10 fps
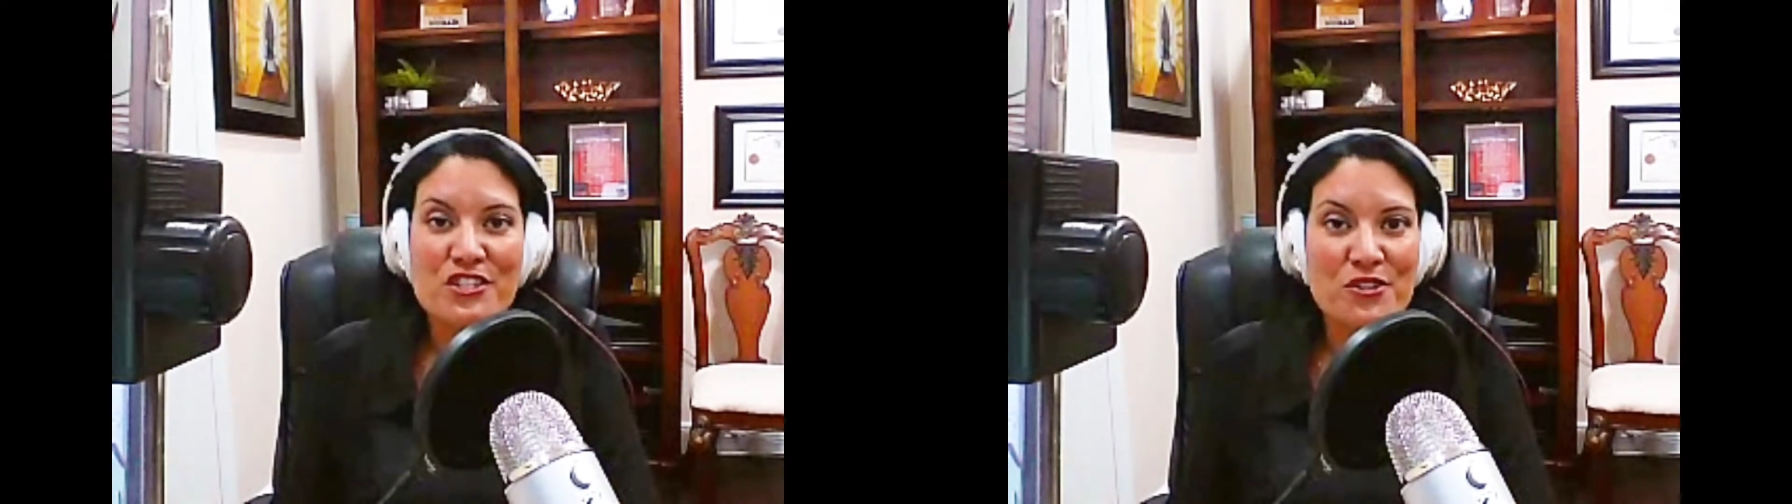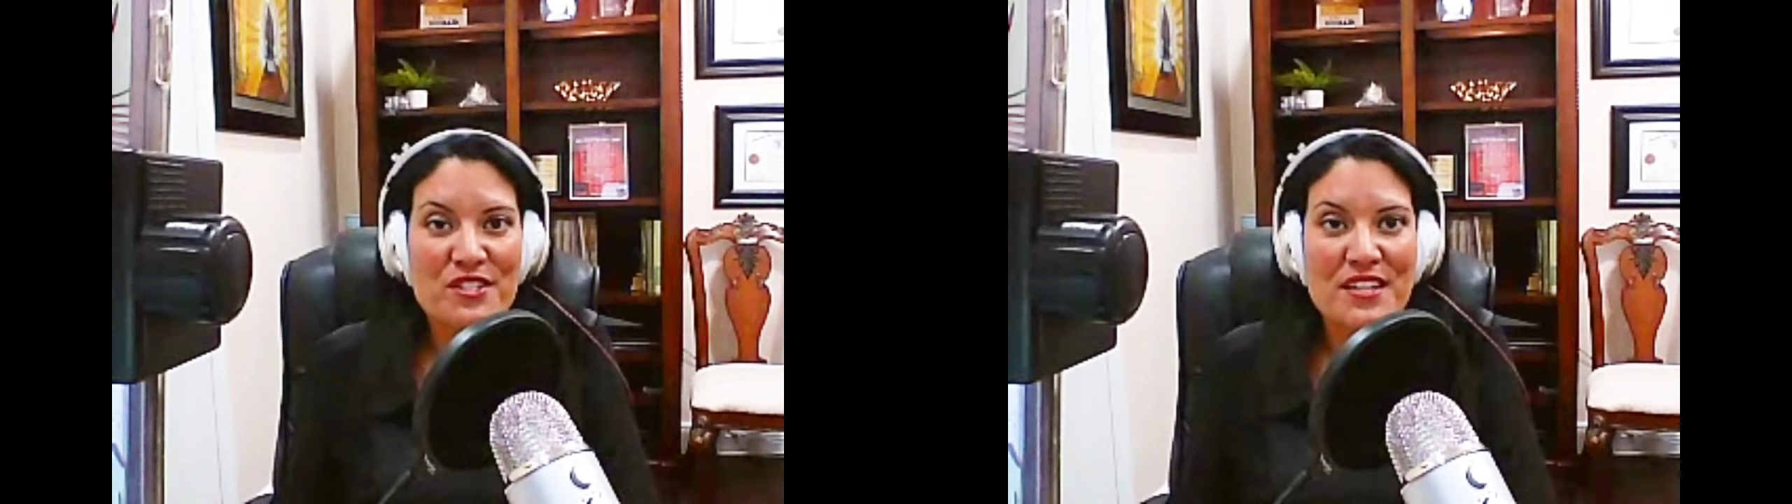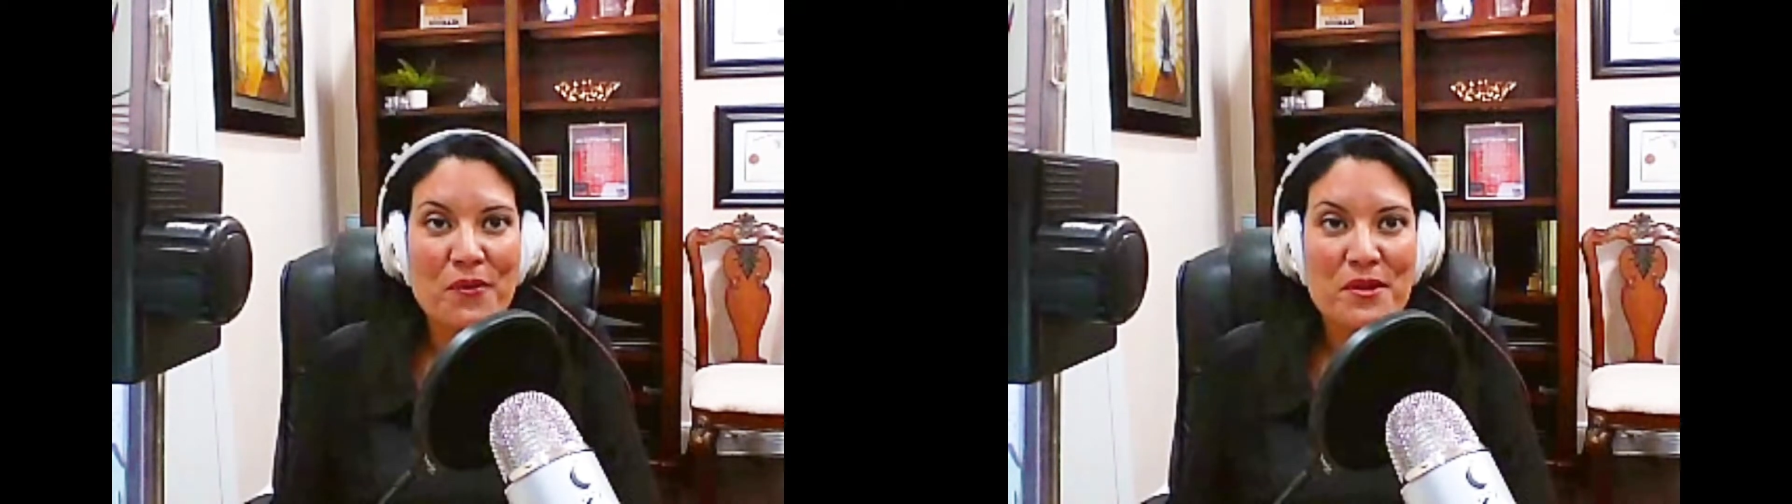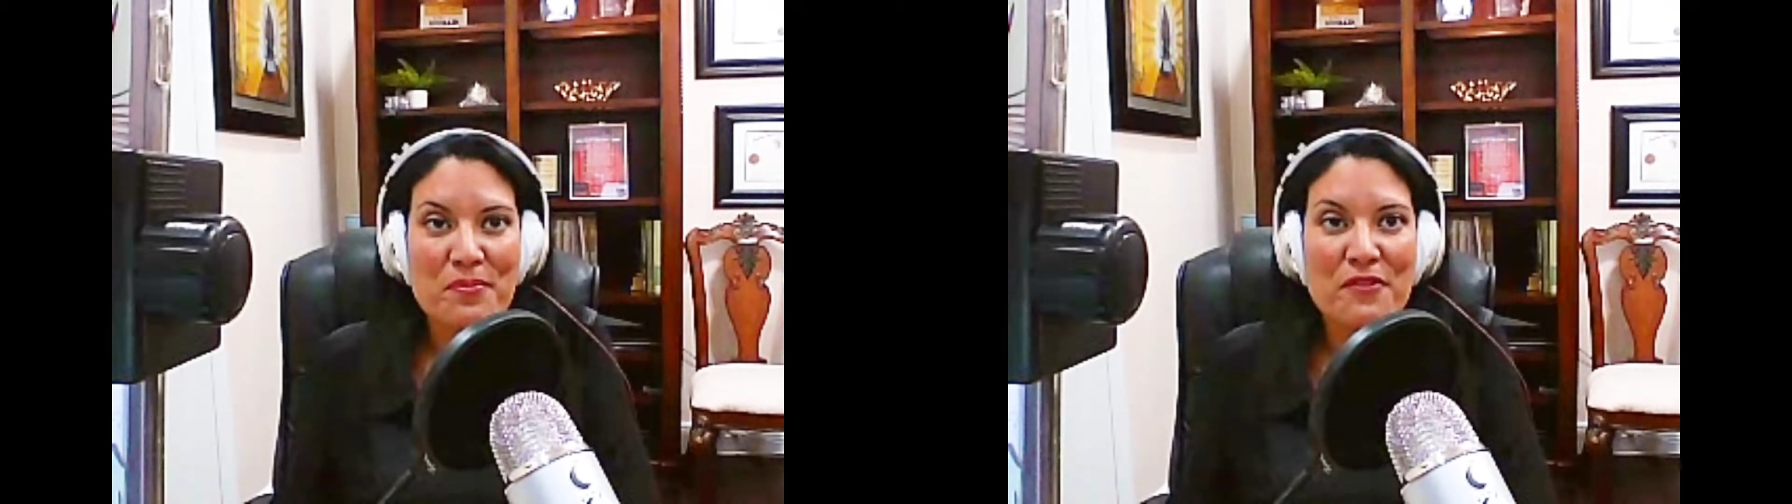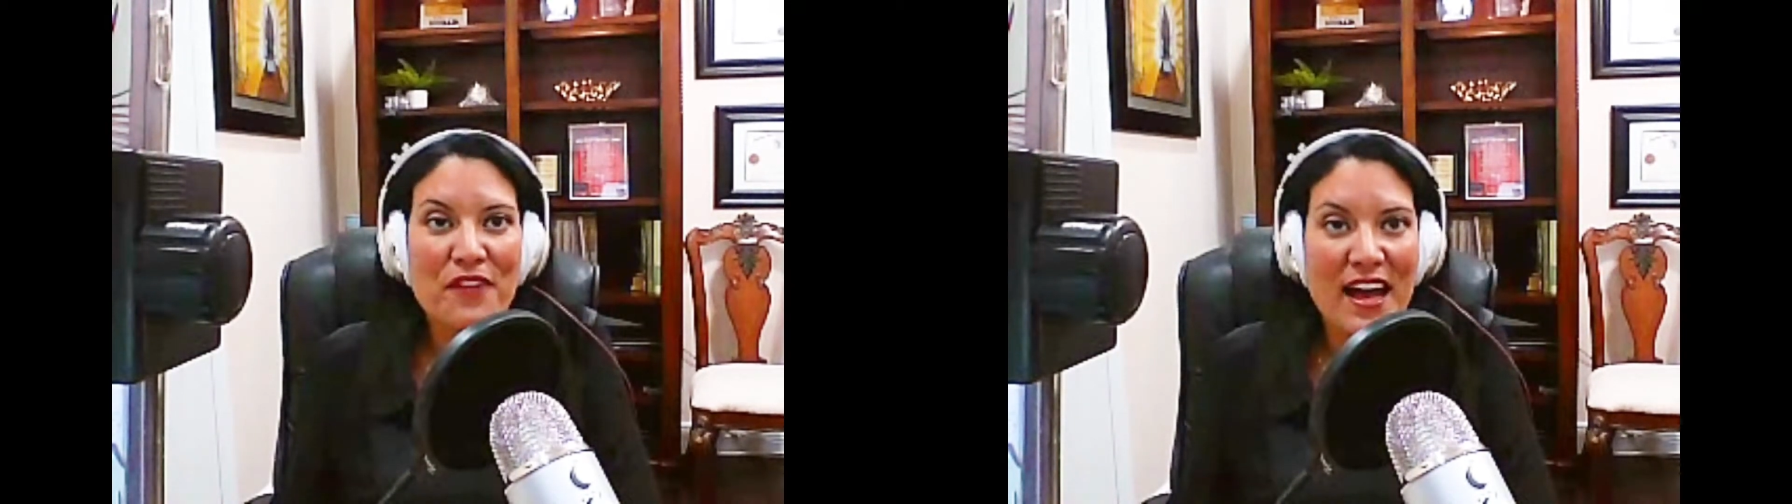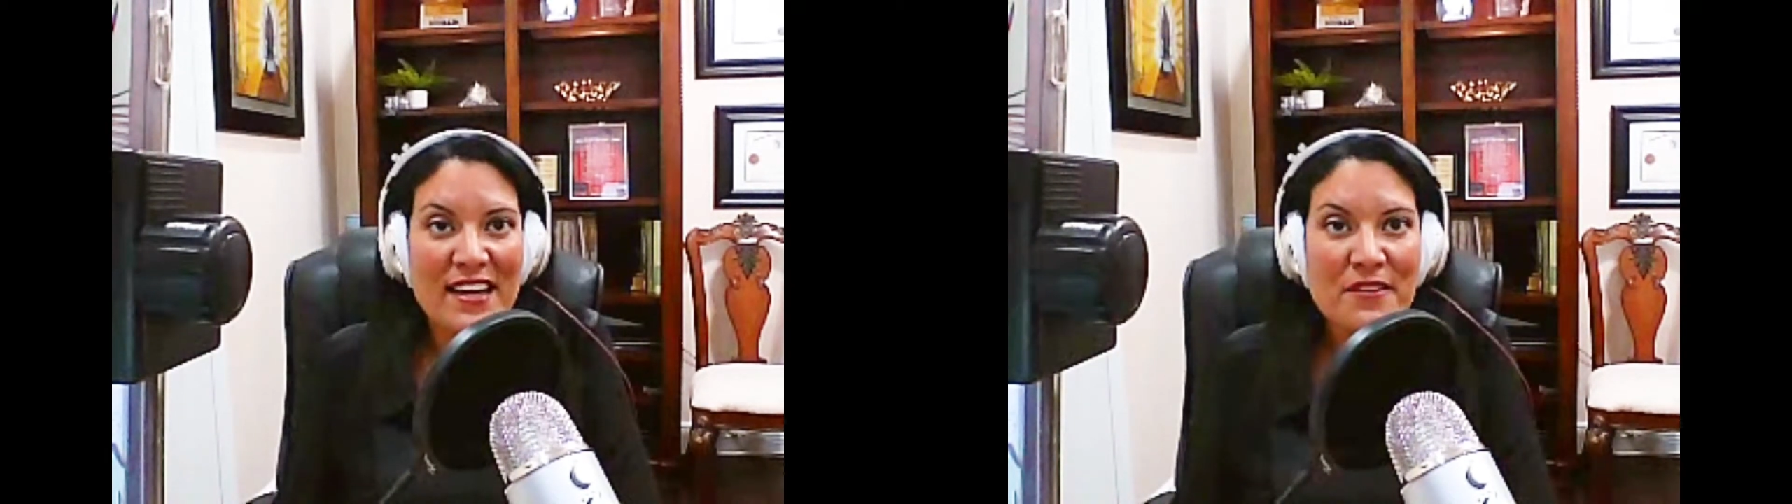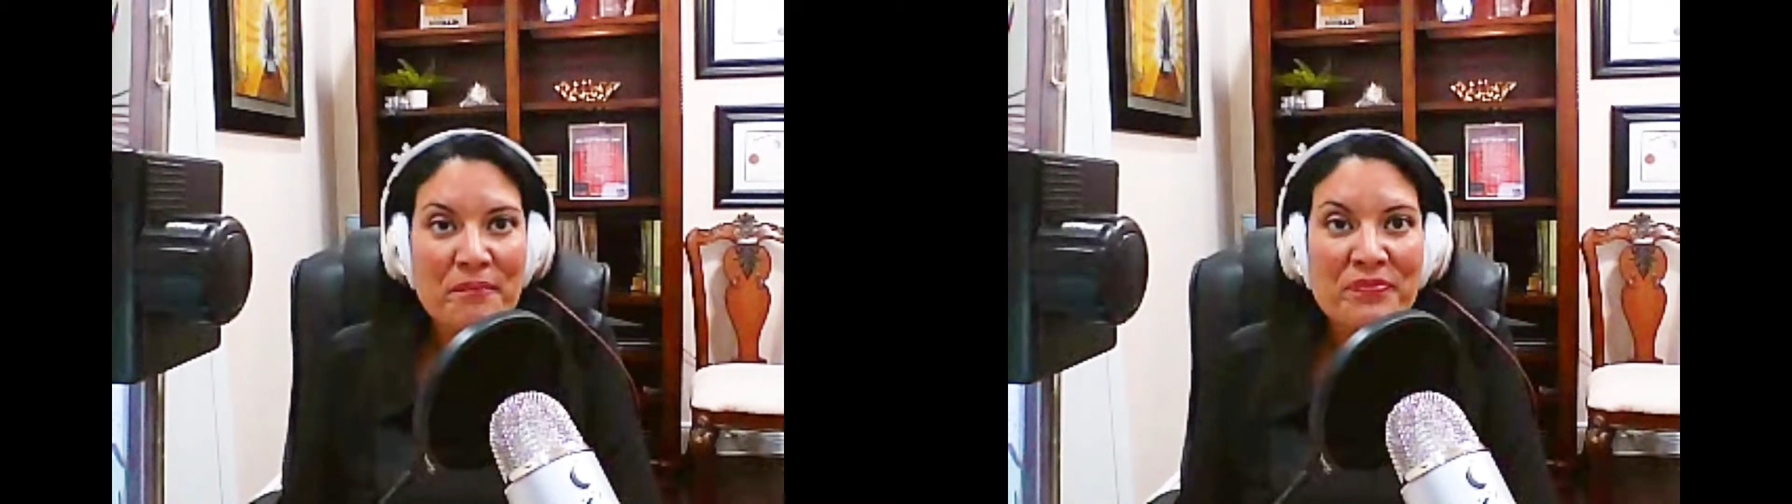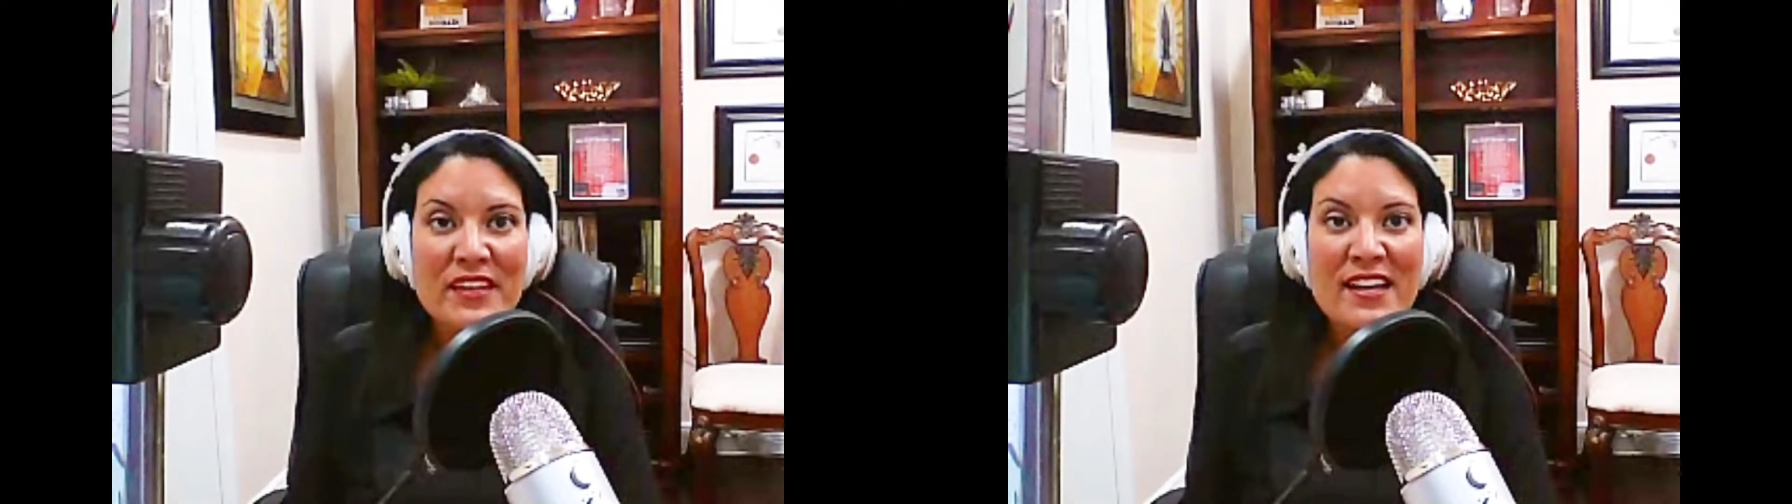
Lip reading: shows that we provide.